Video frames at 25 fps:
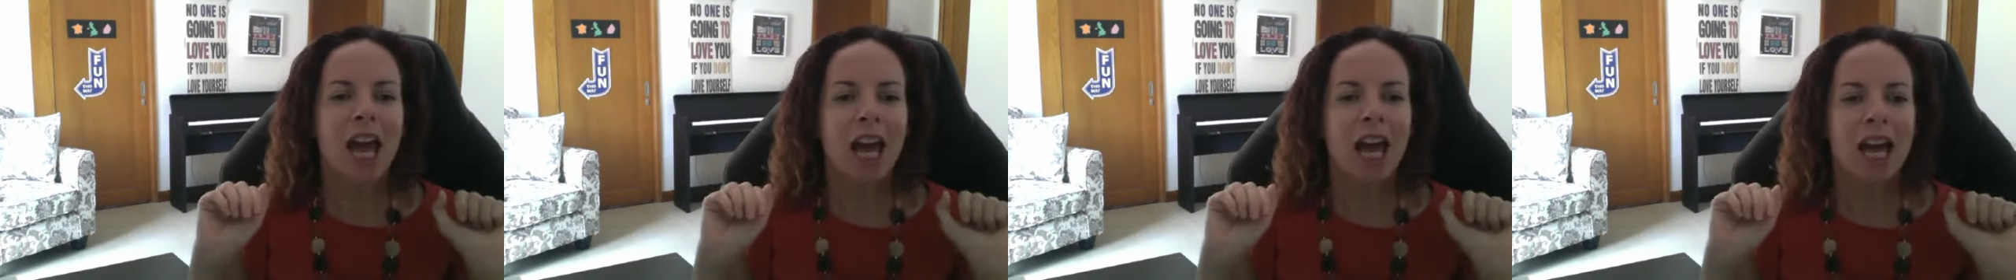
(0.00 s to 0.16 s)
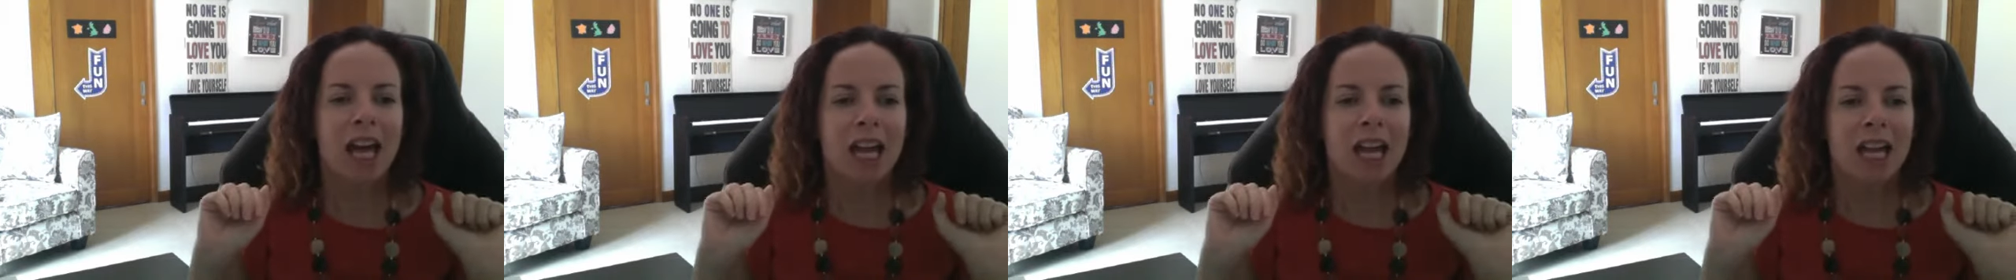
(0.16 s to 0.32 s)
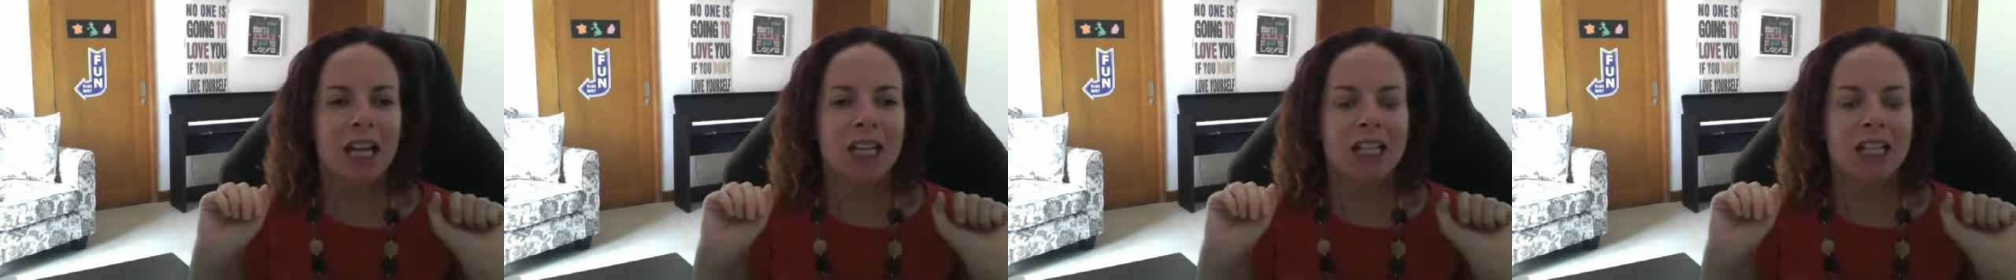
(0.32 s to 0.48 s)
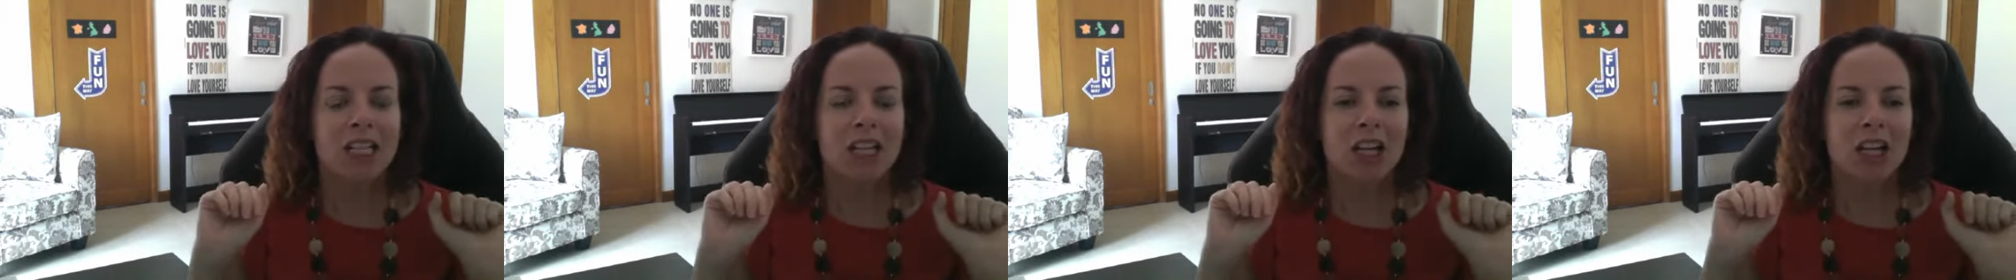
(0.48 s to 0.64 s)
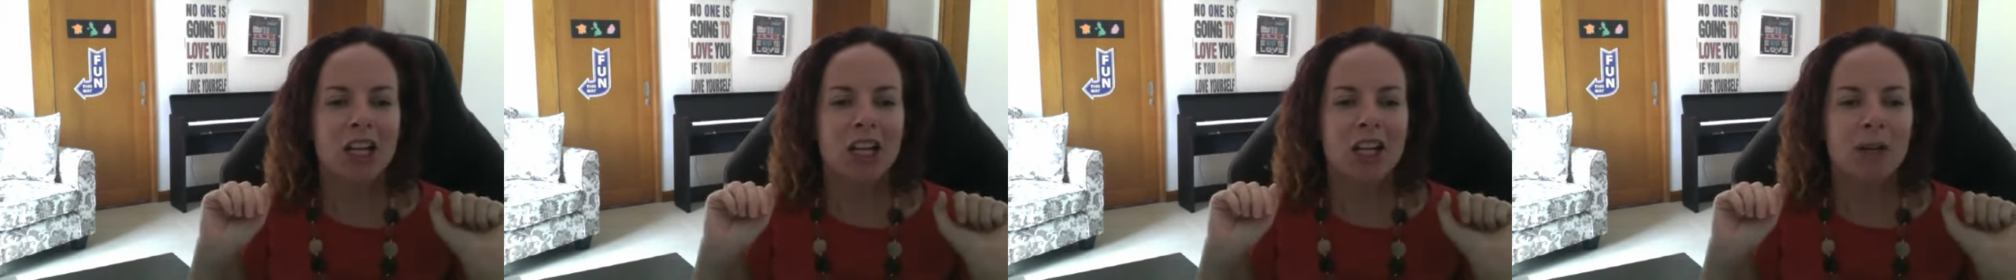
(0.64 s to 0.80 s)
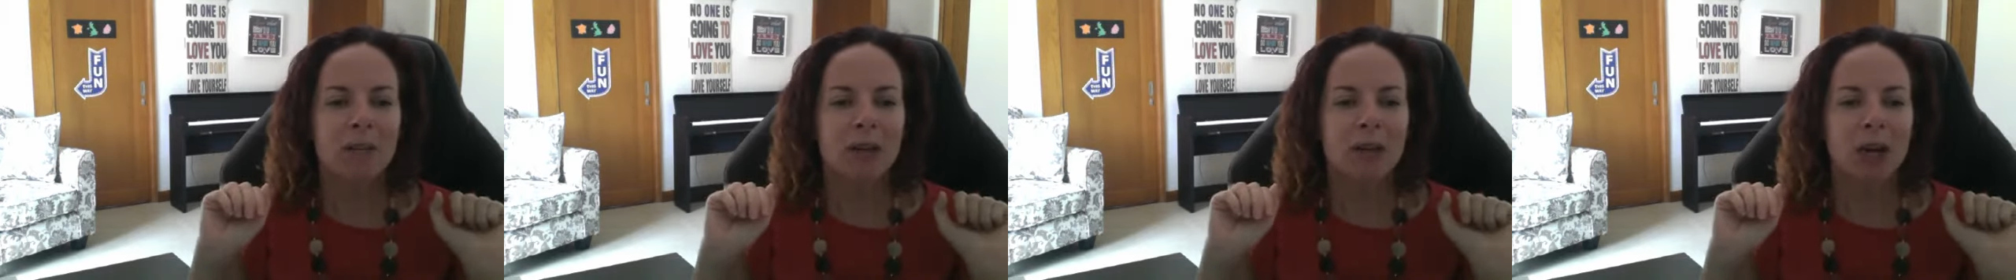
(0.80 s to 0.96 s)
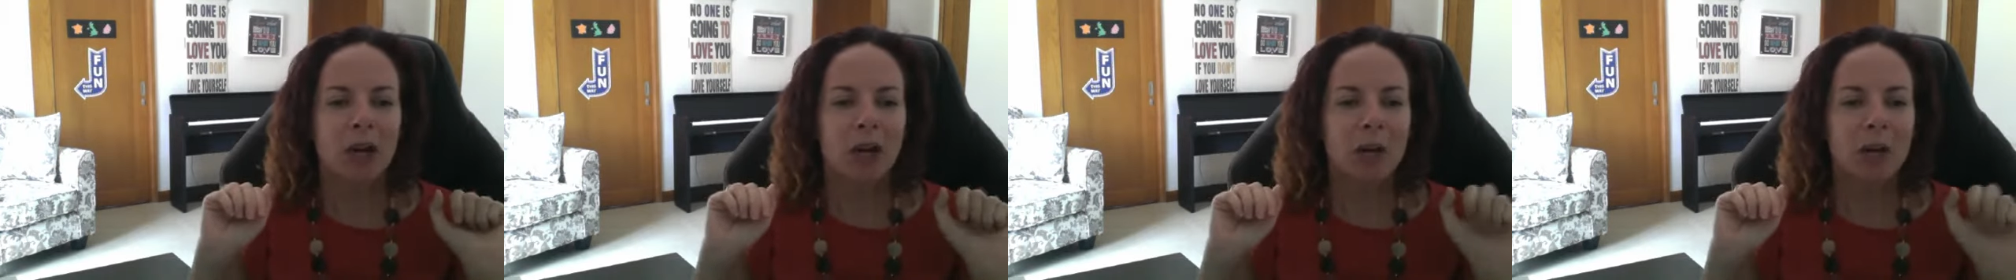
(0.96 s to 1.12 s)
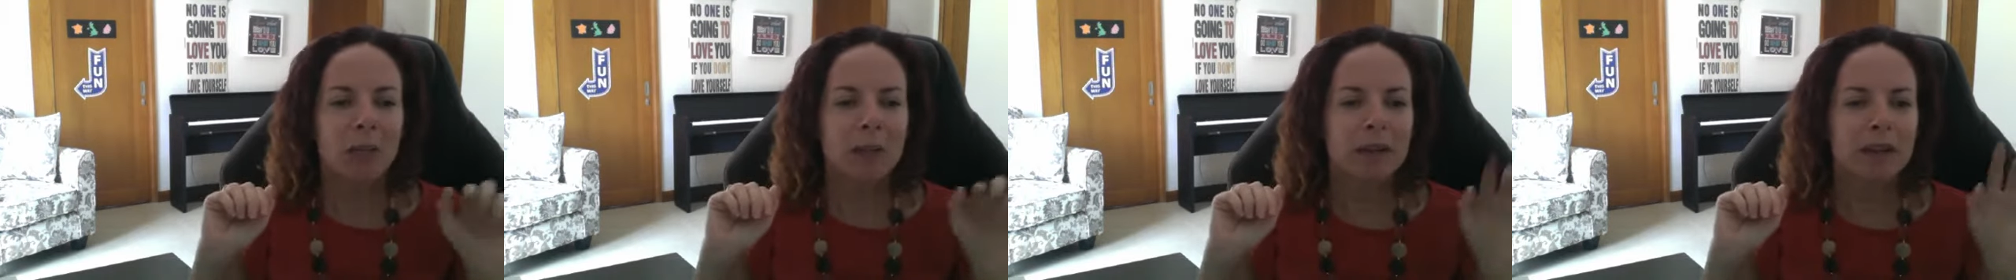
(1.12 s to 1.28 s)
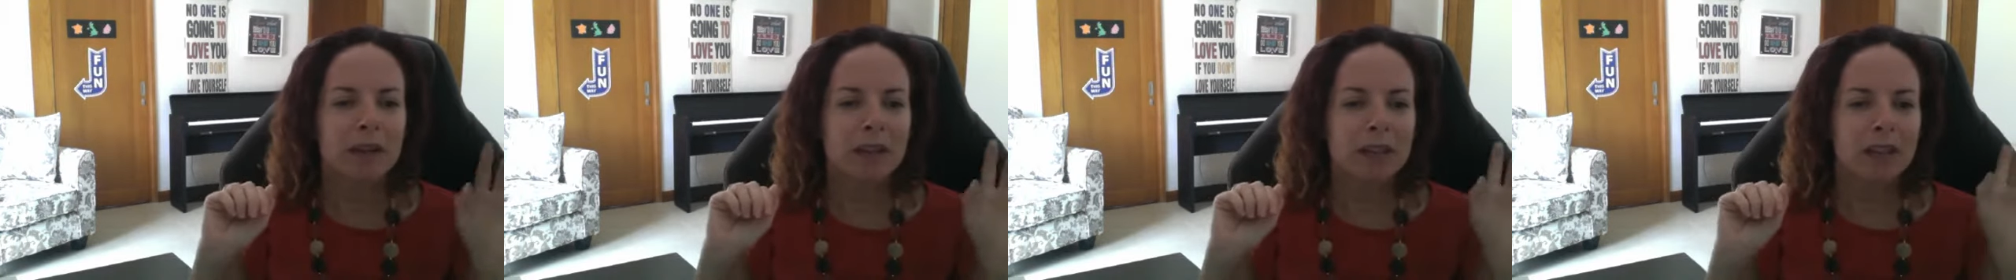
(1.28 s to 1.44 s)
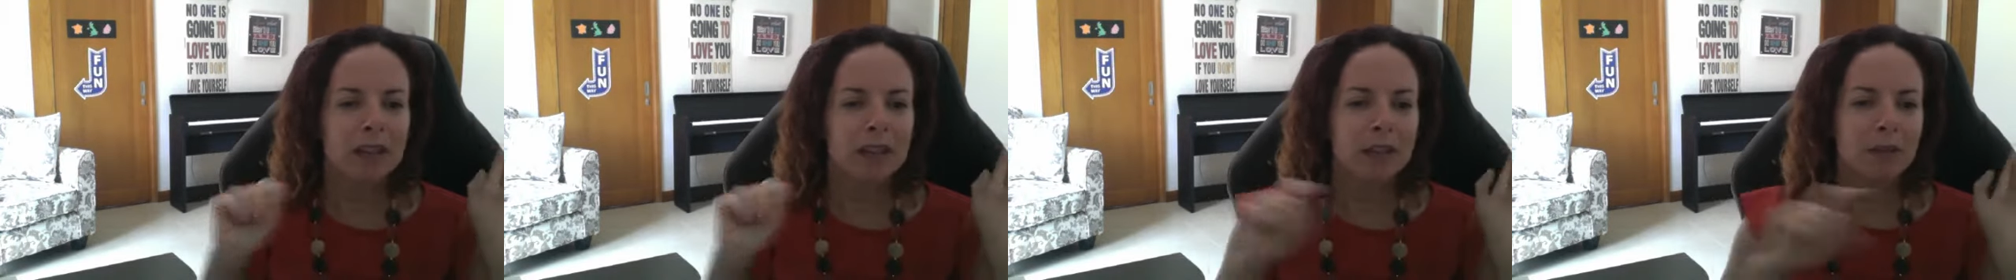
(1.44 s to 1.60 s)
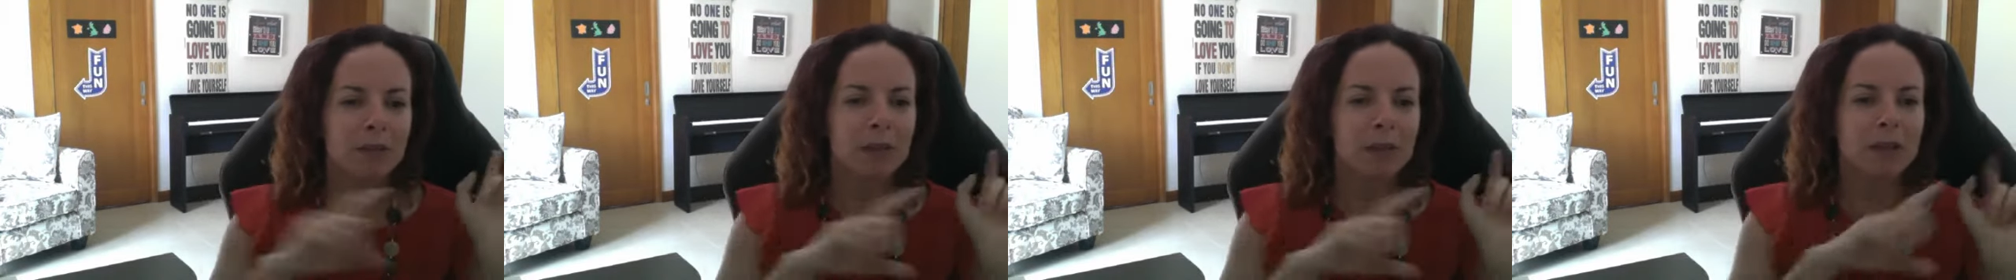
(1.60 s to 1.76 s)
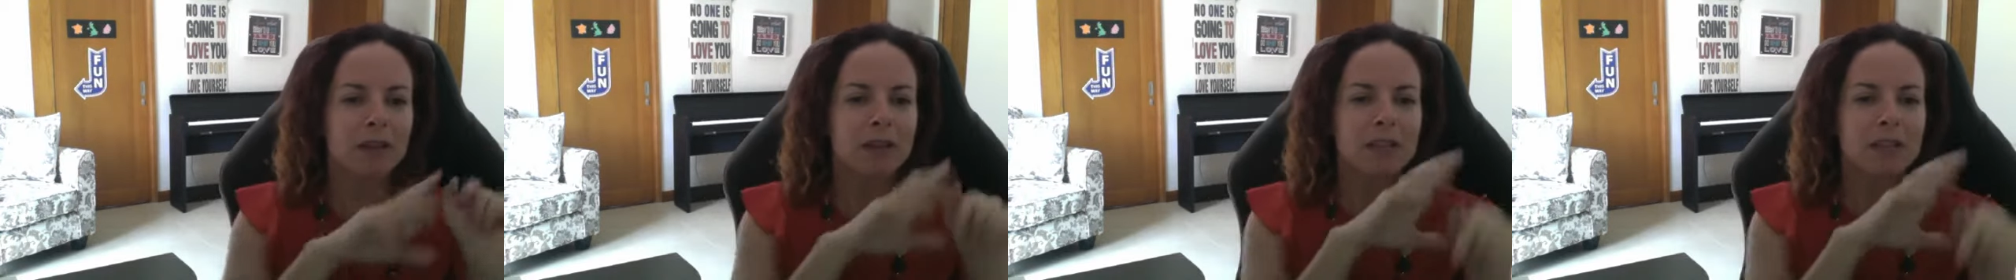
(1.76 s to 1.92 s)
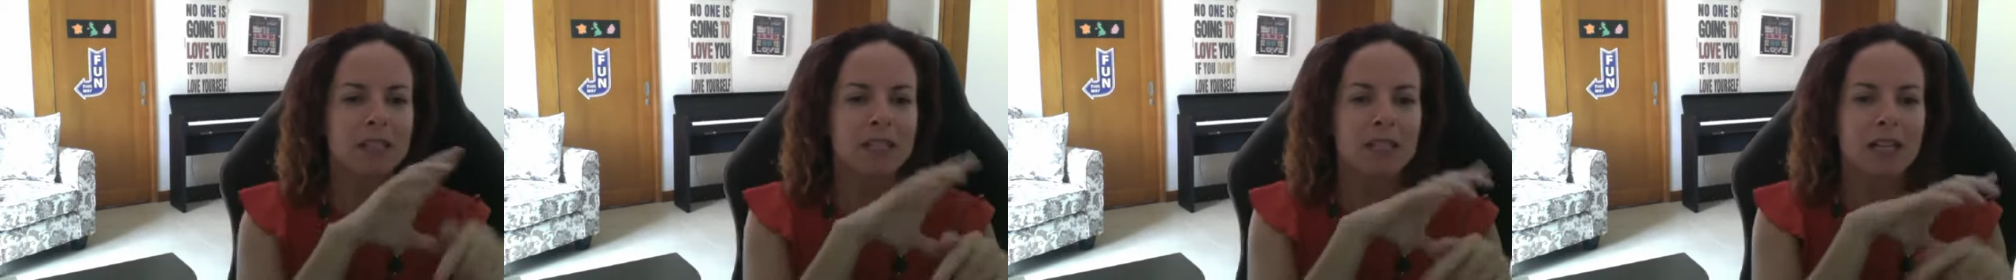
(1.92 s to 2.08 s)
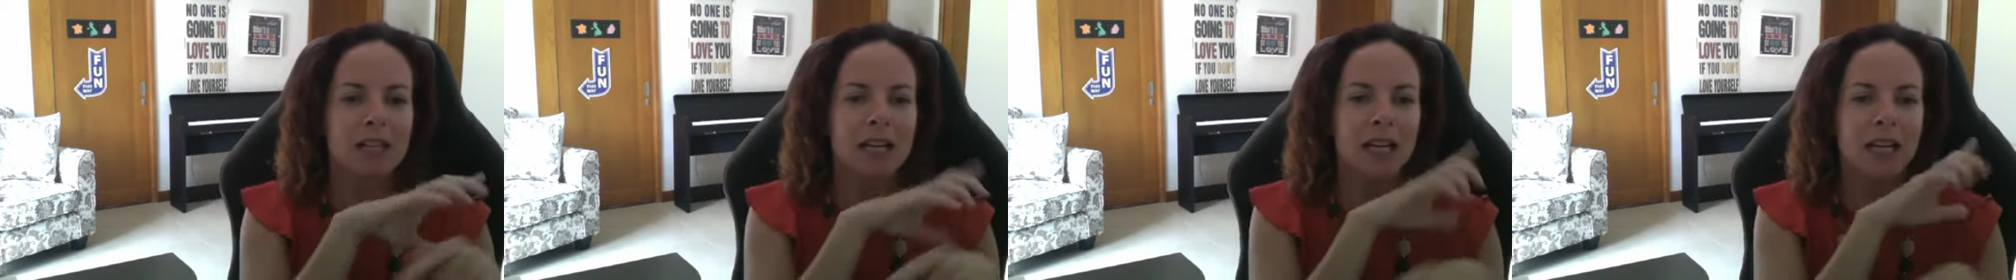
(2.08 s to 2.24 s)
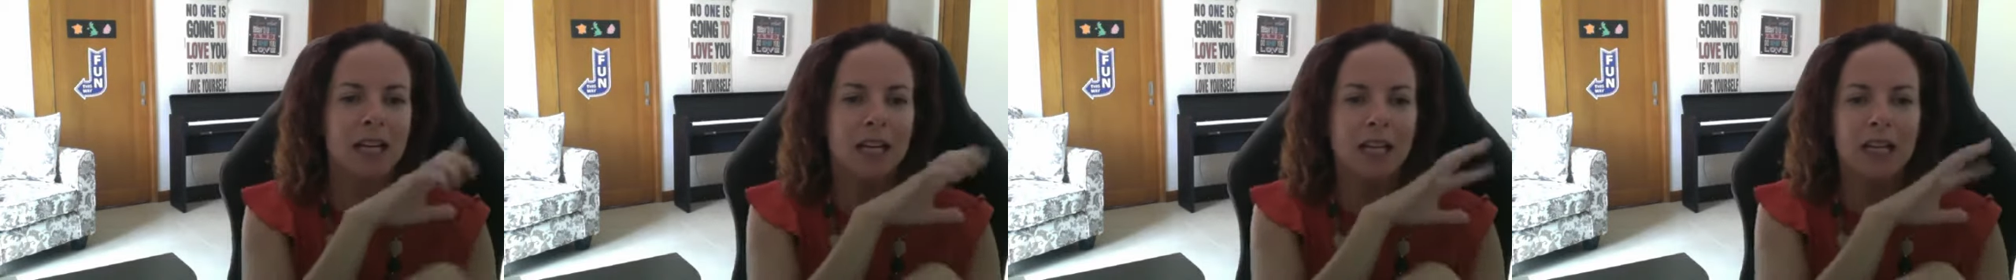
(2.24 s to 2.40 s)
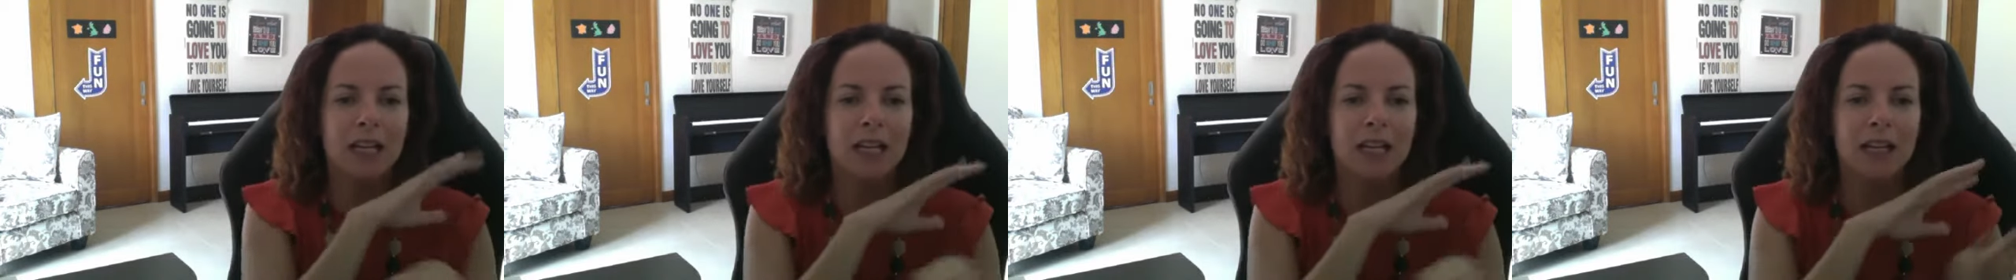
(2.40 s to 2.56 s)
and I'm hoping that you won't see like